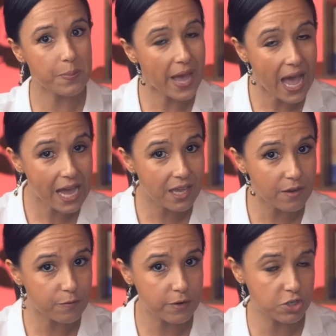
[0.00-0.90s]
back
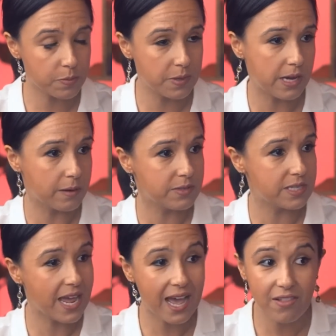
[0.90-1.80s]
if russia becomes
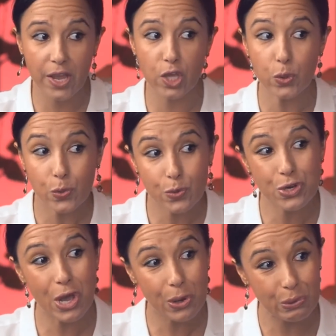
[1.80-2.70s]
an ally who
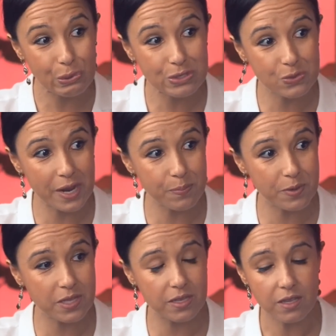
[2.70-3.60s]
knows right
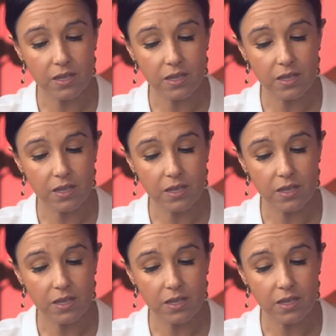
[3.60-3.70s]
but the,